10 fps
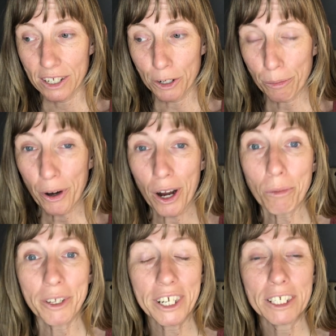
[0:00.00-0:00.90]
you're
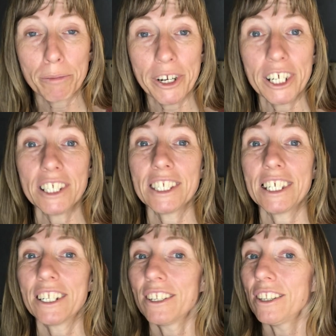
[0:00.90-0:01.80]
probably
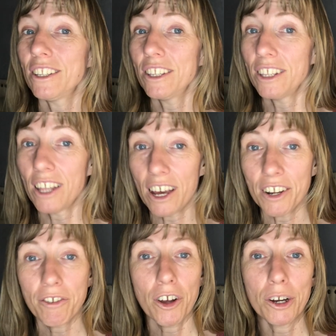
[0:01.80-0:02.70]
experiencing a
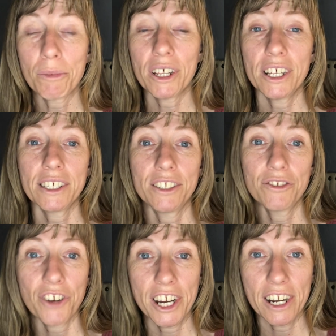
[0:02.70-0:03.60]
lot of karmic
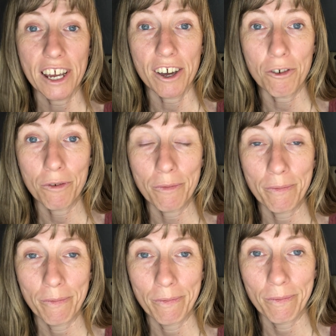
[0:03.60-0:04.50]
lessons right now.
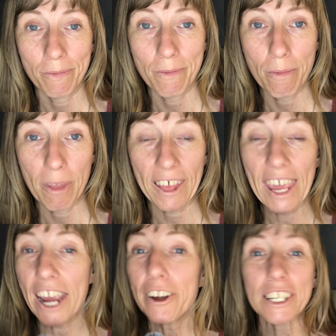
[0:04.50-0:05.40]

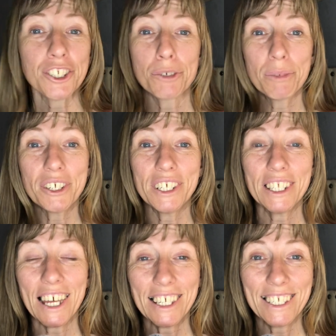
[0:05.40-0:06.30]
Character
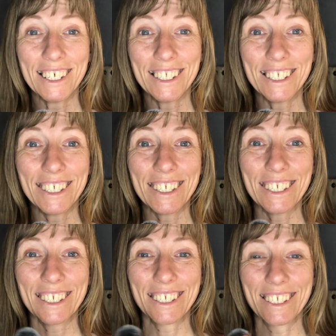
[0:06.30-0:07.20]
building lessons.
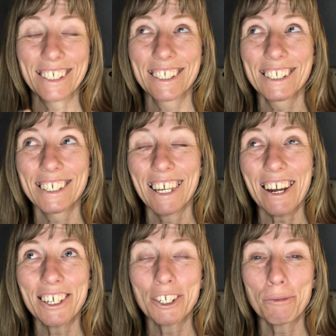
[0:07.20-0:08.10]

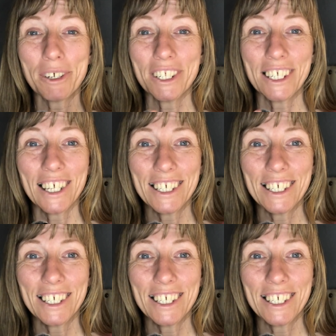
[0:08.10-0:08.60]
Character building